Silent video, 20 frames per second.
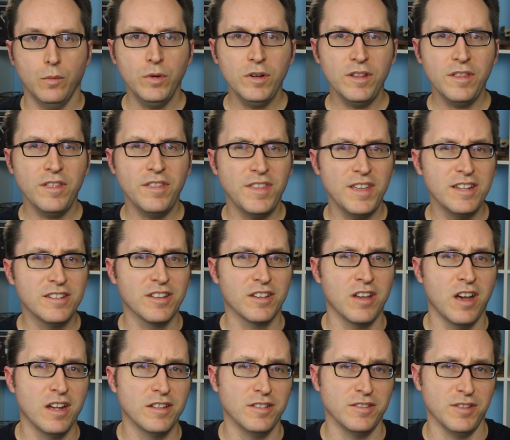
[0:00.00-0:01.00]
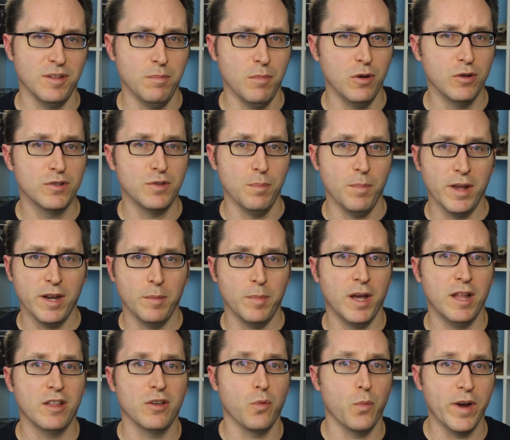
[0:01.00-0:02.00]
One of the things that causes the most
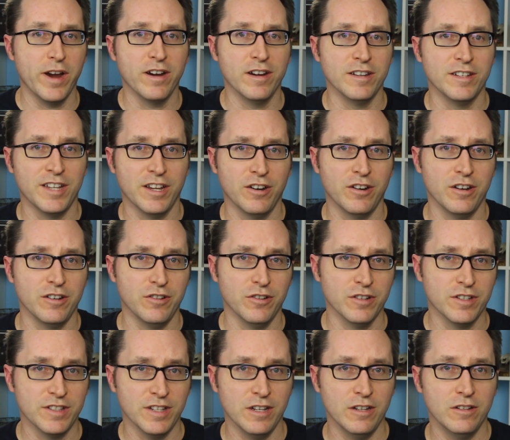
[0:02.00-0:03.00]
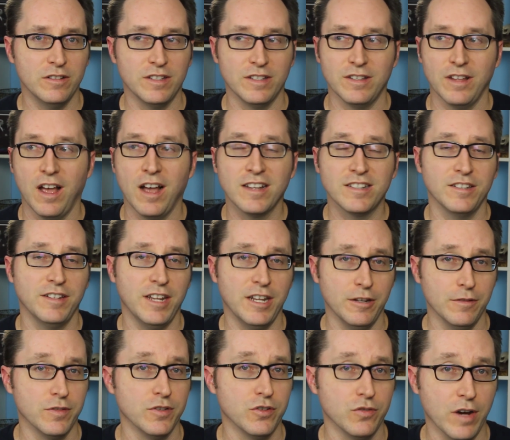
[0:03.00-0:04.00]
metabolic wear and tear on your cells is
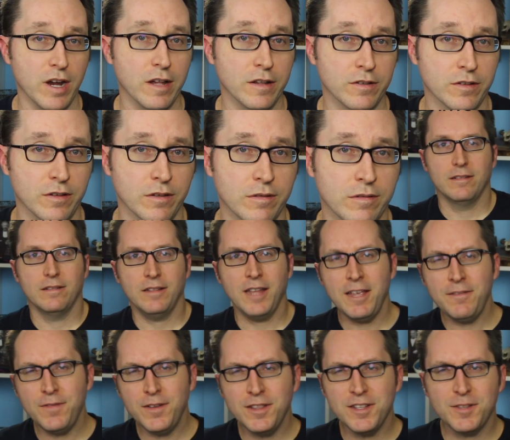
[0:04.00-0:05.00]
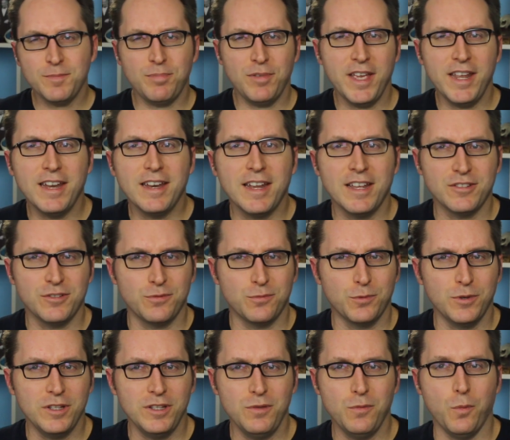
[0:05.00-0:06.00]
oxidative stress. Life on this planet has a
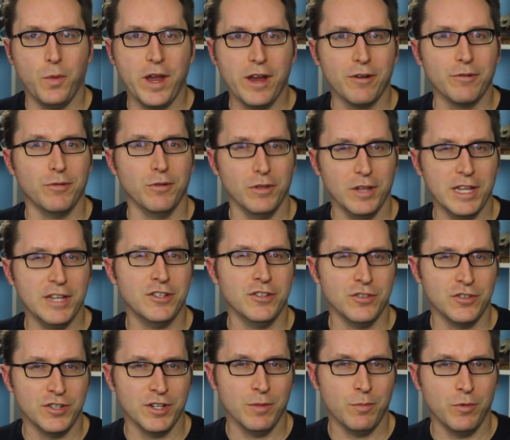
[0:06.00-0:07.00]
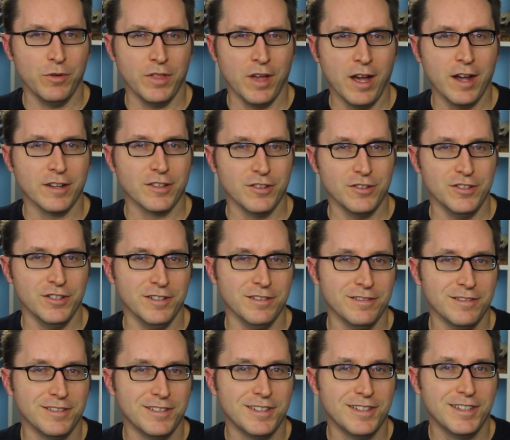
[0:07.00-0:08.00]
really weird relationship with oxygen.
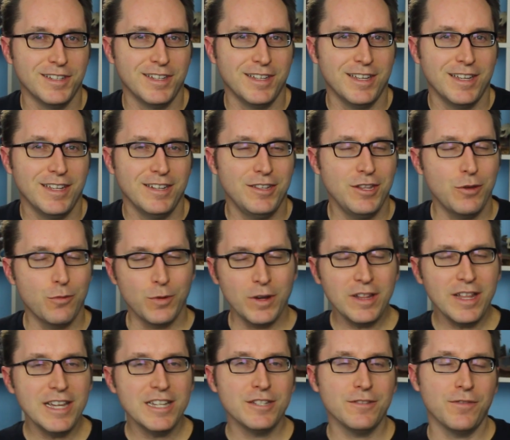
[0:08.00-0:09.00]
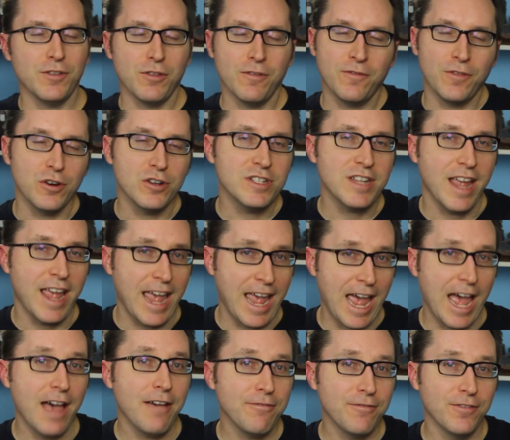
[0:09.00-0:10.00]
Do you realize that for the first
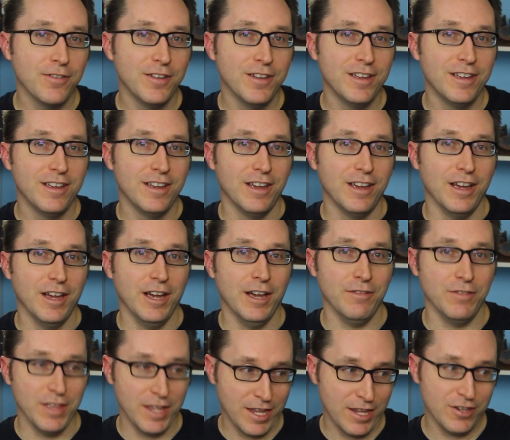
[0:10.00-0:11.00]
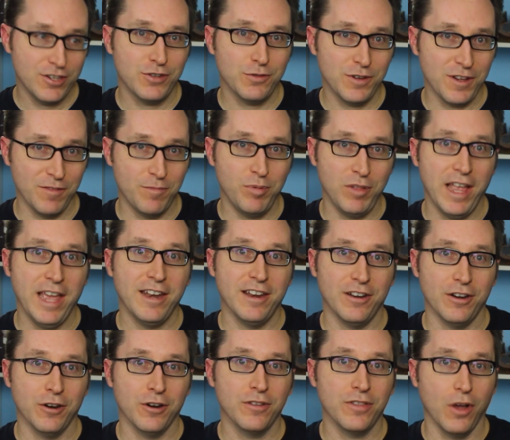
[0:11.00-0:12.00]
half of the history of
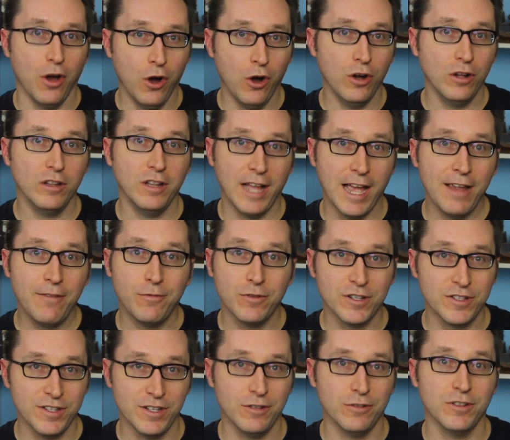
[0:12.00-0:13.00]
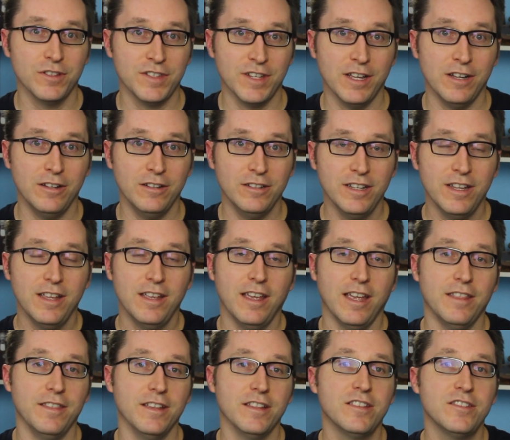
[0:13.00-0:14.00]
planet Earth, all life was single-celled,
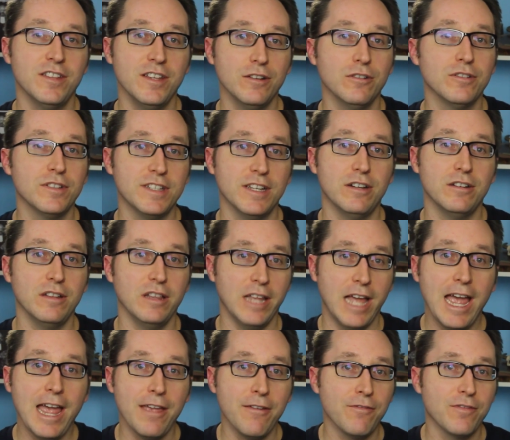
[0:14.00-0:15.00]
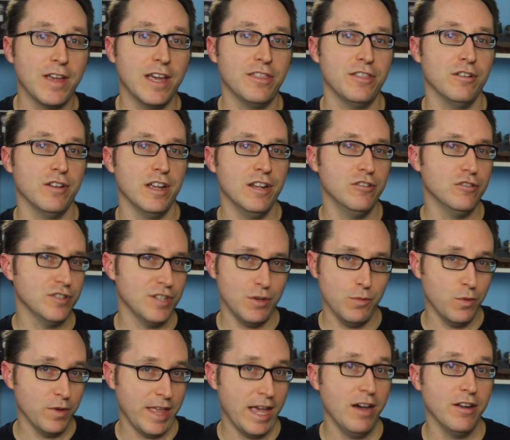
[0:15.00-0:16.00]
and this single-celled life got their energy
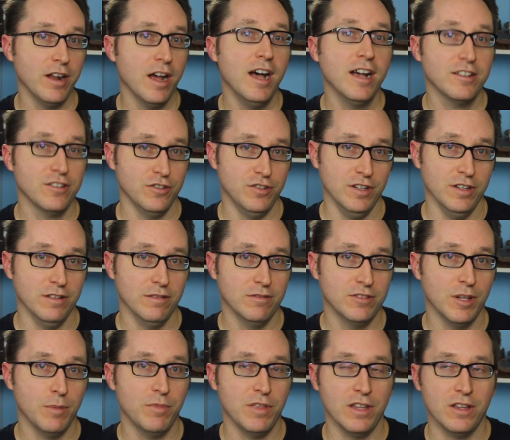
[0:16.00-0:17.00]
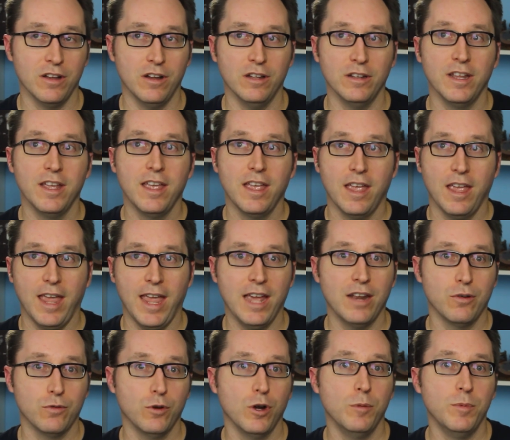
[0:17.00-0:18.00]
without oxygen, something called
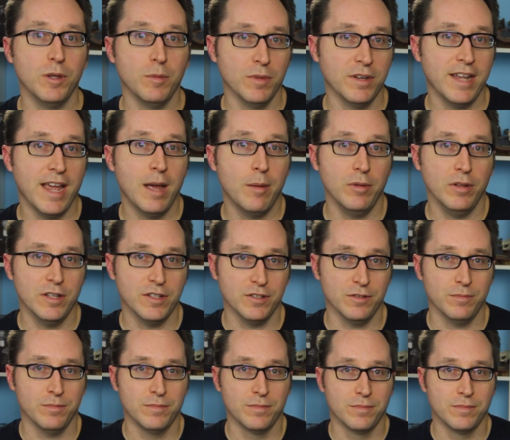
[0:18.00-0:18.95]
anaerobic metabolism.